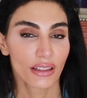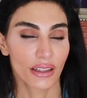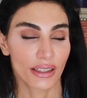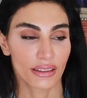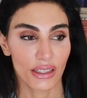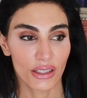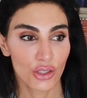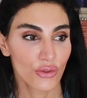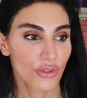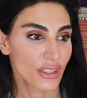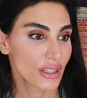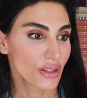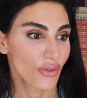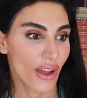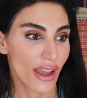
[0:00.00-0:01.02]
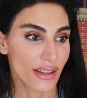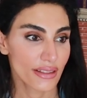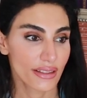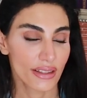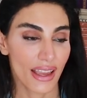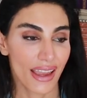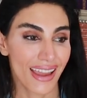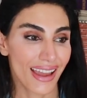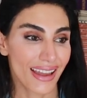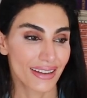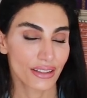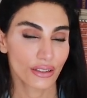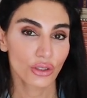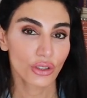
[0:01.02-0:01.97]
like the UV defense
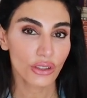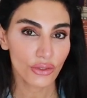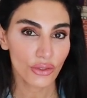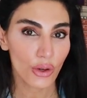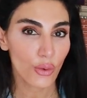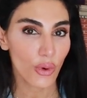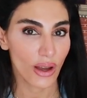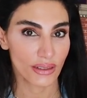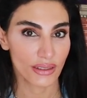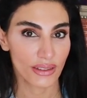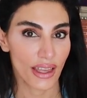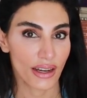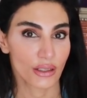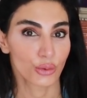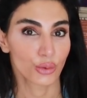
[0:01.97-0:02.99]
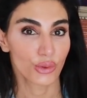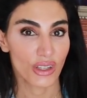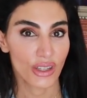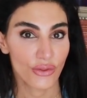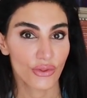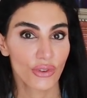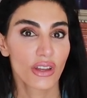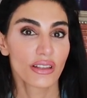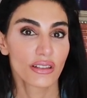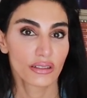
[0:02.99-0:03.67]
and look for ones that are reef